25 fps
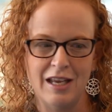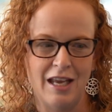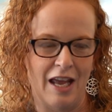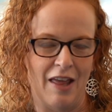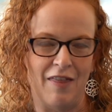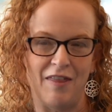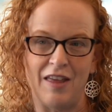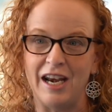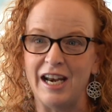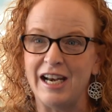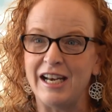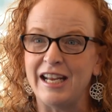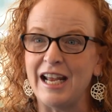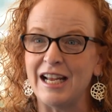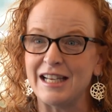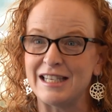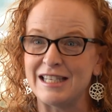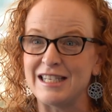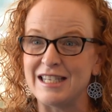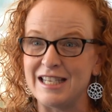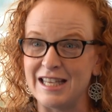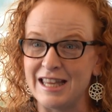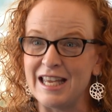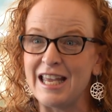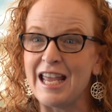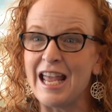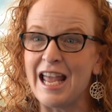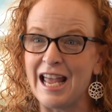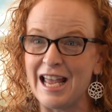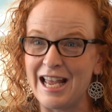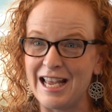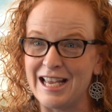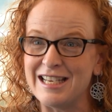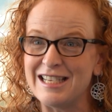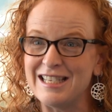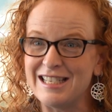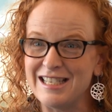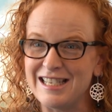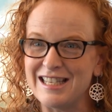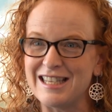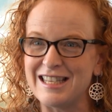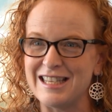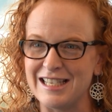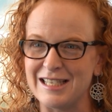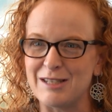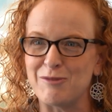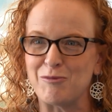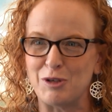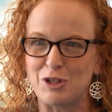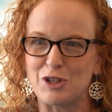And then it gets to the end,
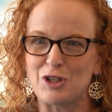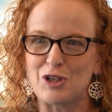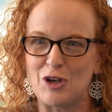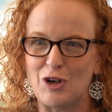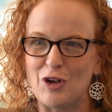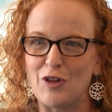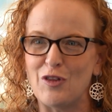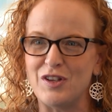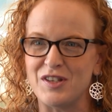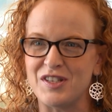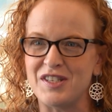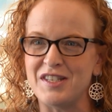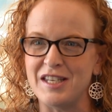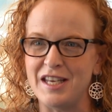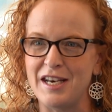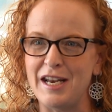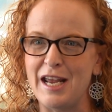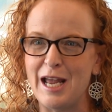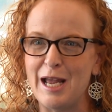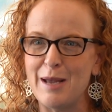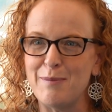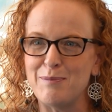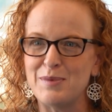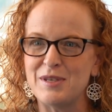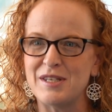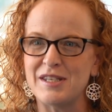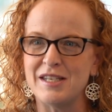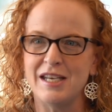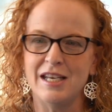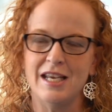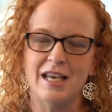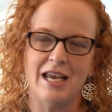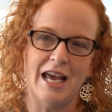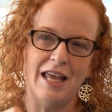this what's called the synapse,